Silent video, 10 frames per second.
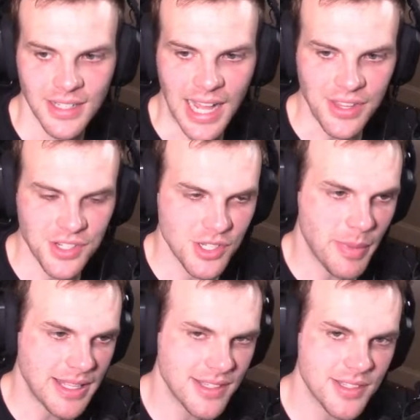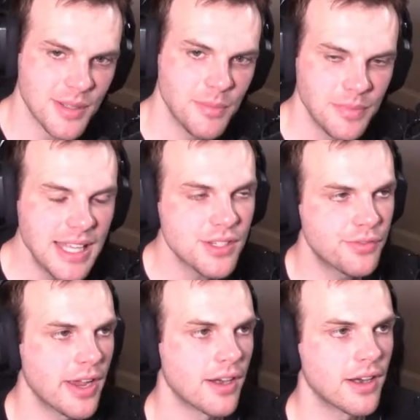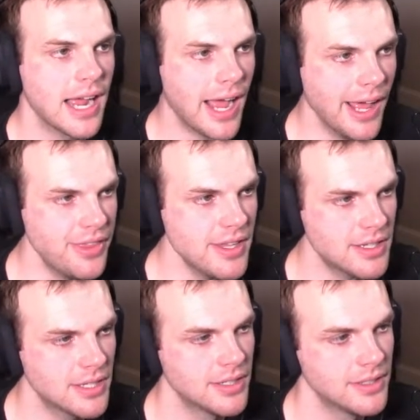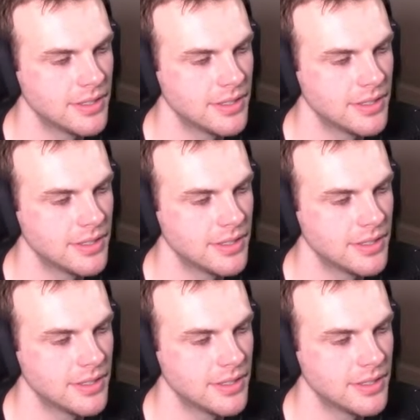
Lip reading: I think it's just a bad system. That is fair. I think